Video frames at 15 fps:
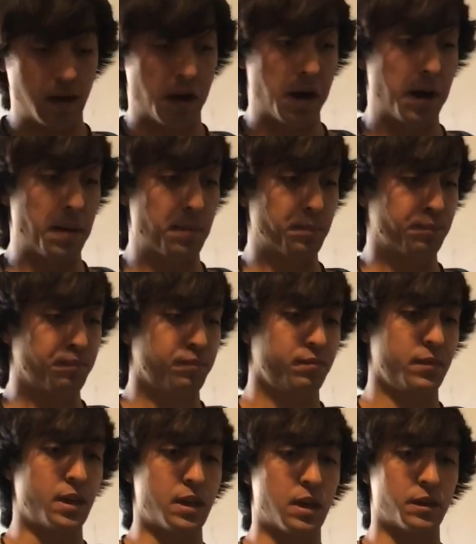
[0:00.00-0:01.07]

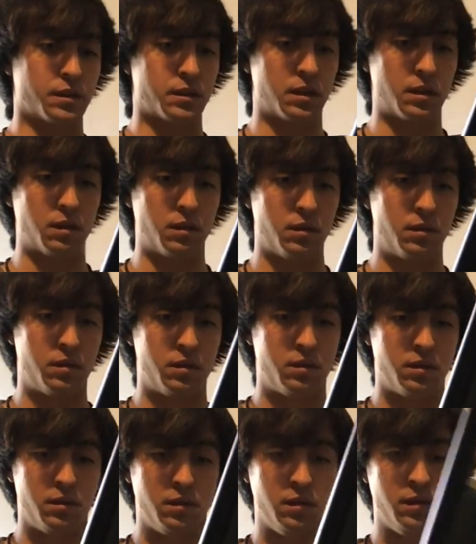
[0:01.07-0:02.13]
and also,
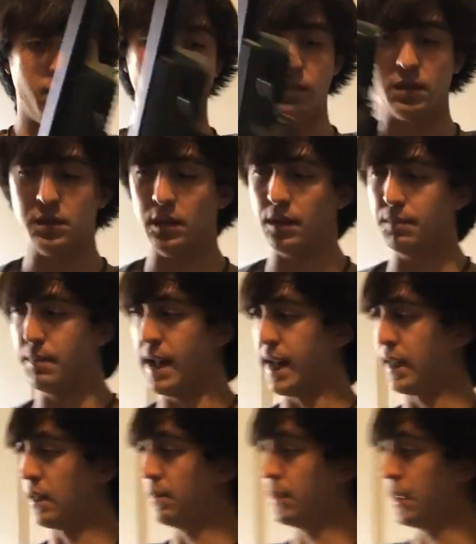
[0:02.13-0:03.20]
you want to see how the
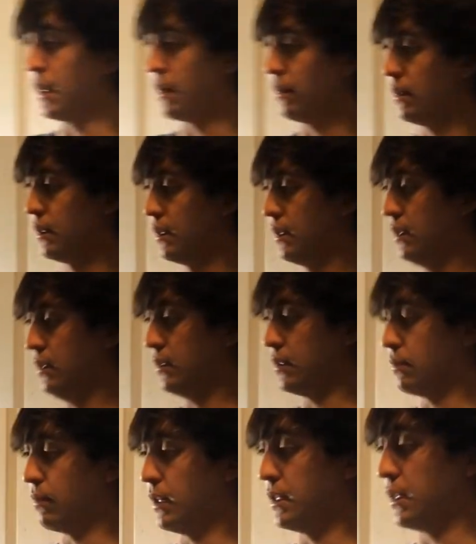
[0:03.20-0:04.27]
mag comes out? It's
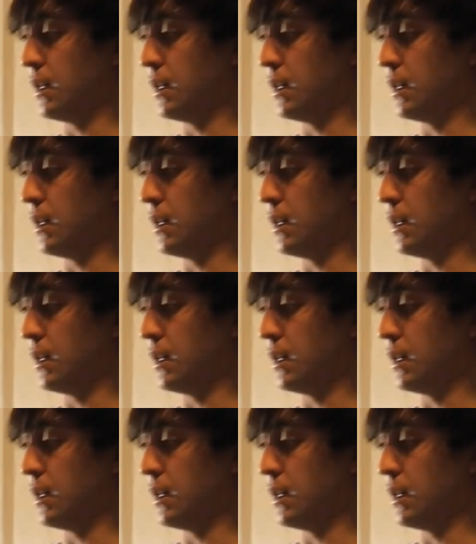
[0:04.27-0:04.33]
just right